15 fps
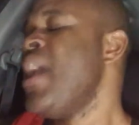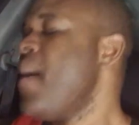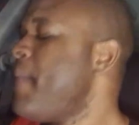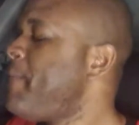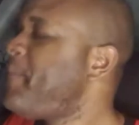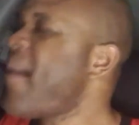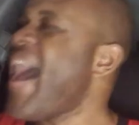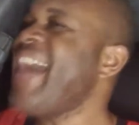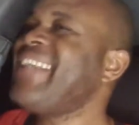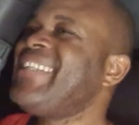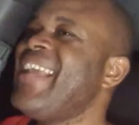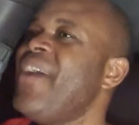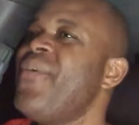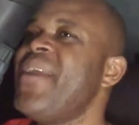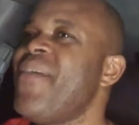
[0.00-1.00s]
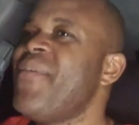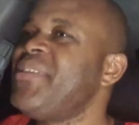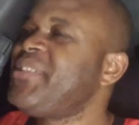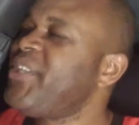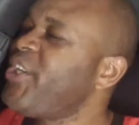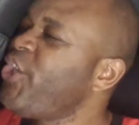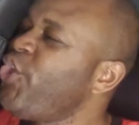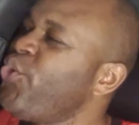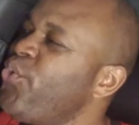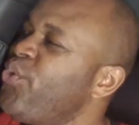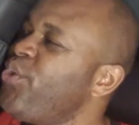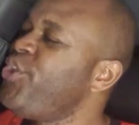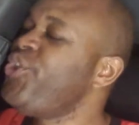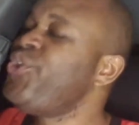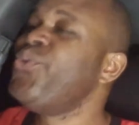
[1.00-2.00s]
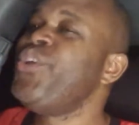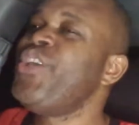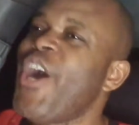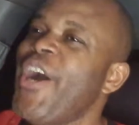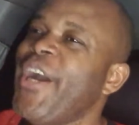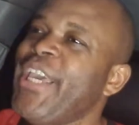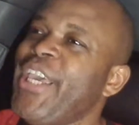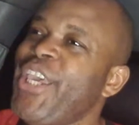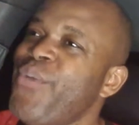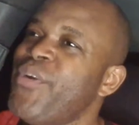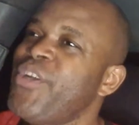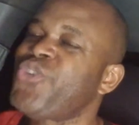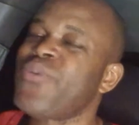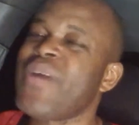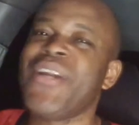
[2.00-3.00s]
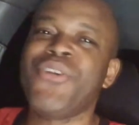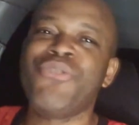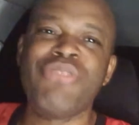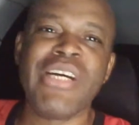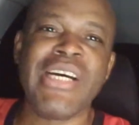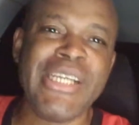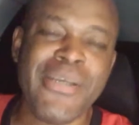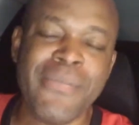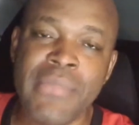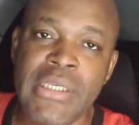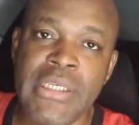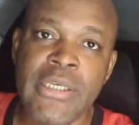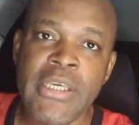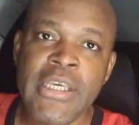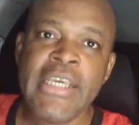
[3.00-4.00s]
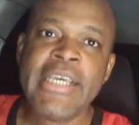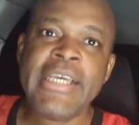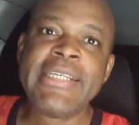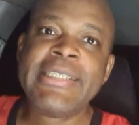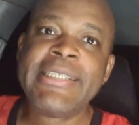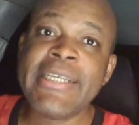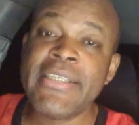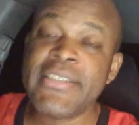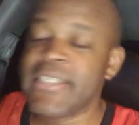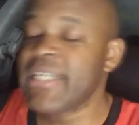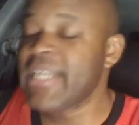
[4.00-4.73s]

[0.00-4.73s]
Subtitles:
Back then when I was a new youngin, you were trying to run on me. You dig? See,